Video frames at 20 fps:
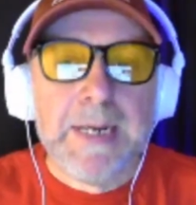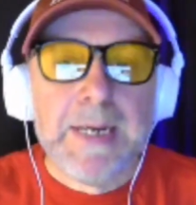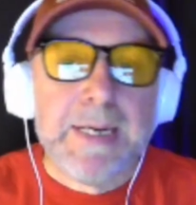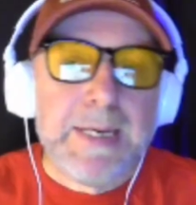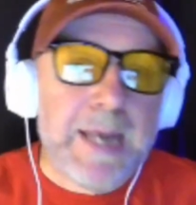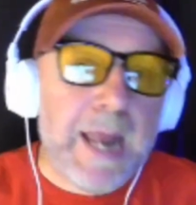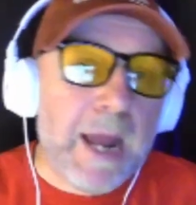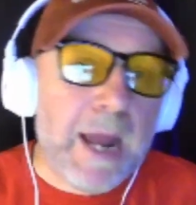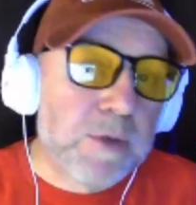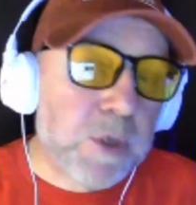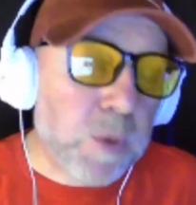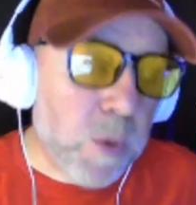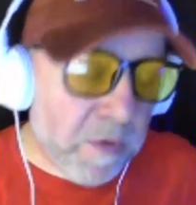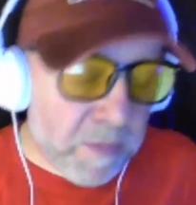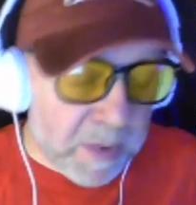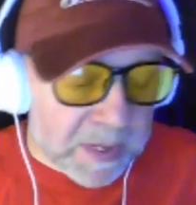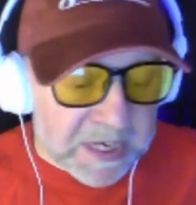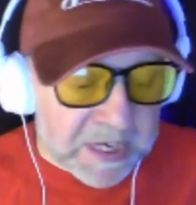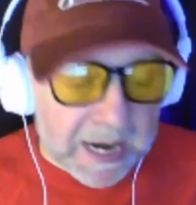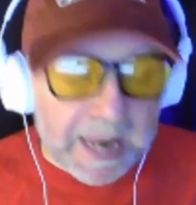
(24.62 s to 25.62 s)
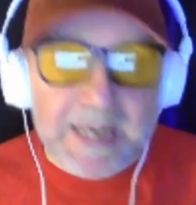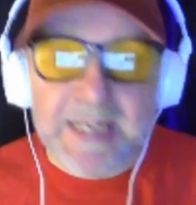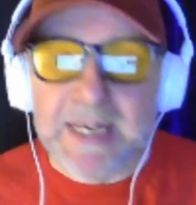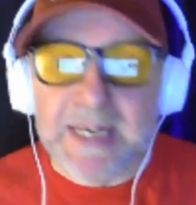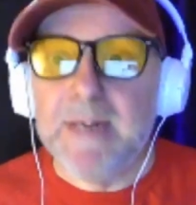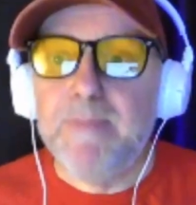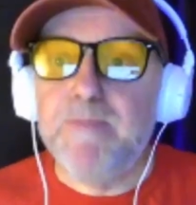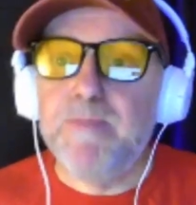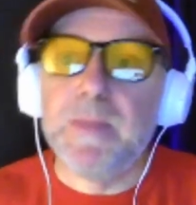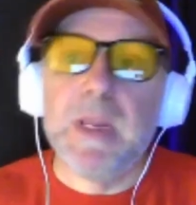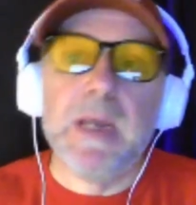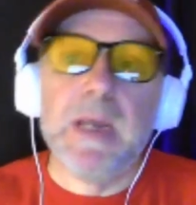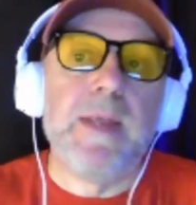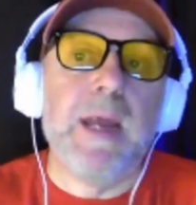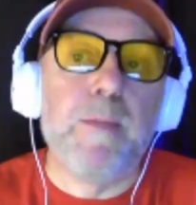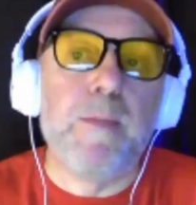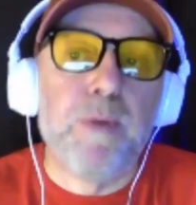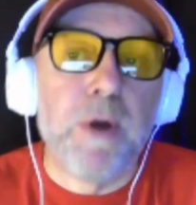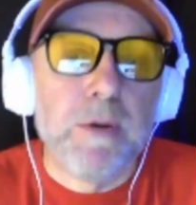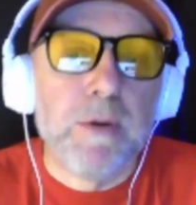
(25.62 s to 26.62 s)
Now, 12 months later,
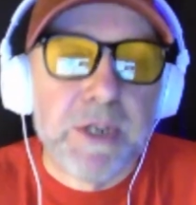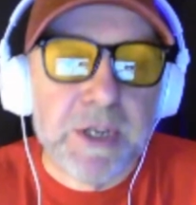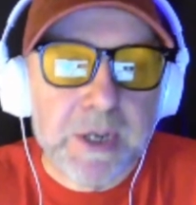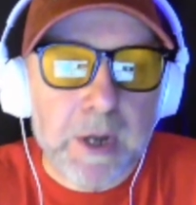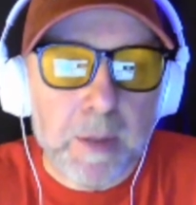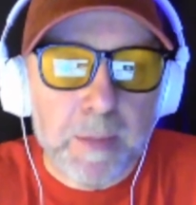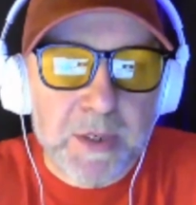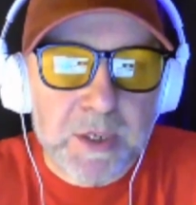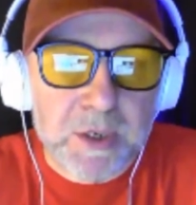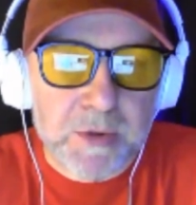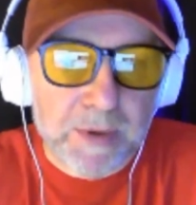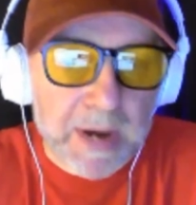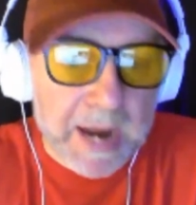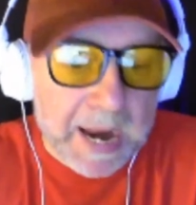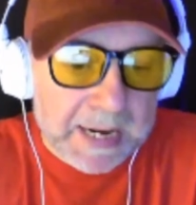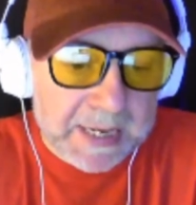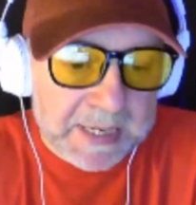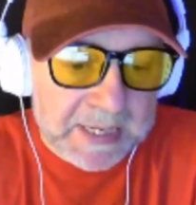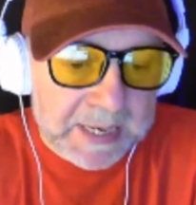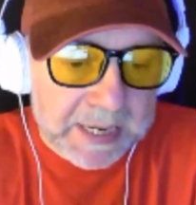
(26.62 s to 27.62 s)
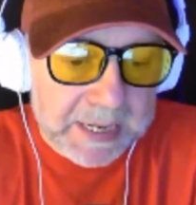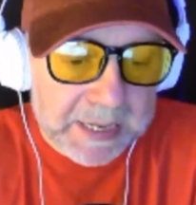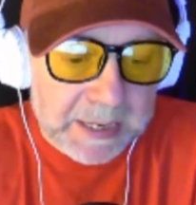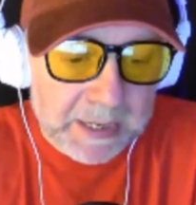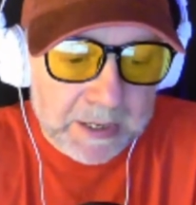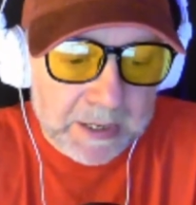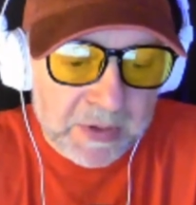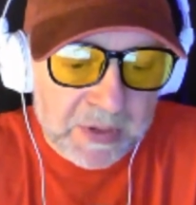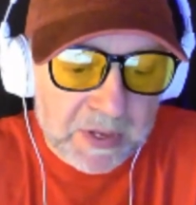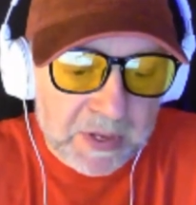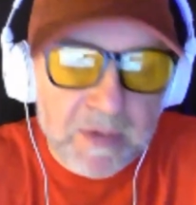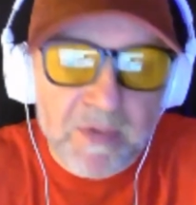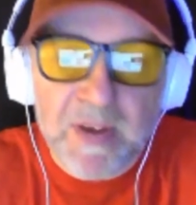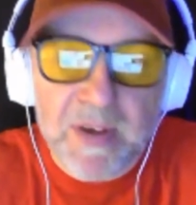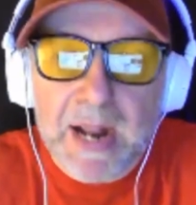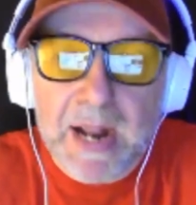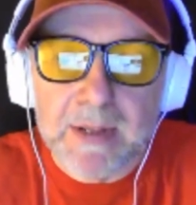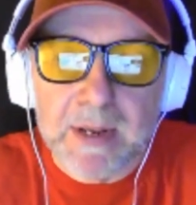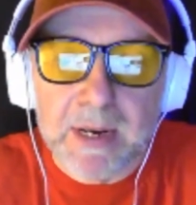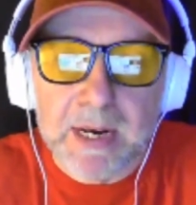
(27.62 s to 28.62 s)
that prototype is a reality, and I think the
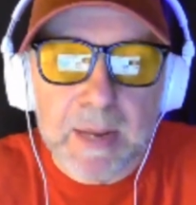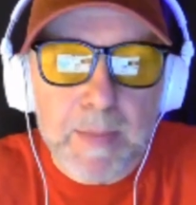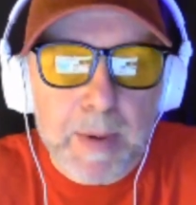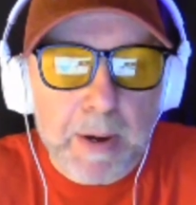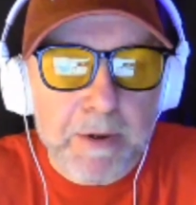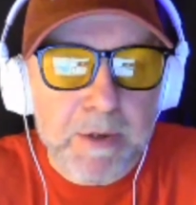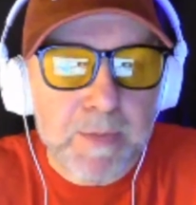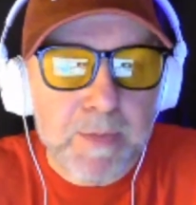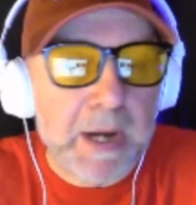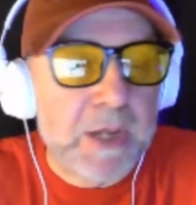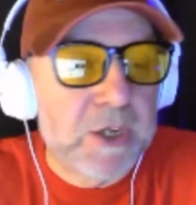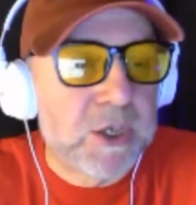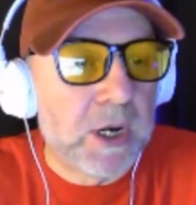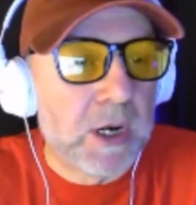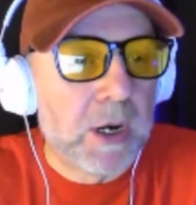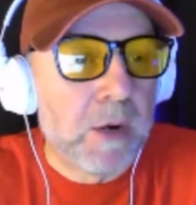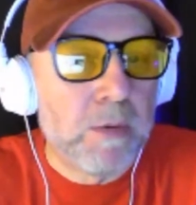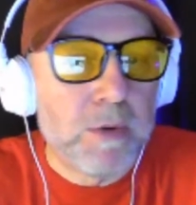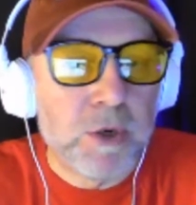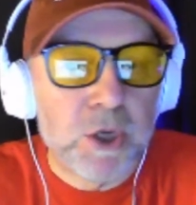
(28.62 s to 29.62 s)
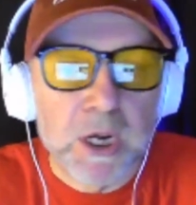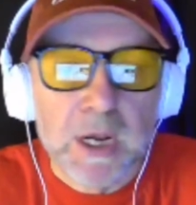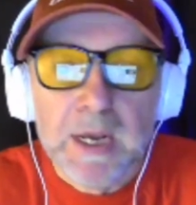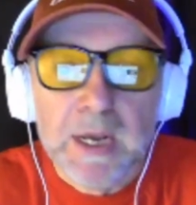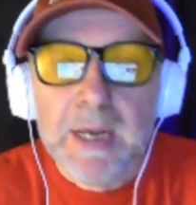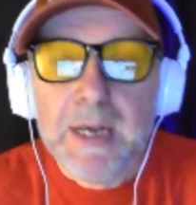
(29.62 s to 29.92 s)
fact that Liebherr has managed to launch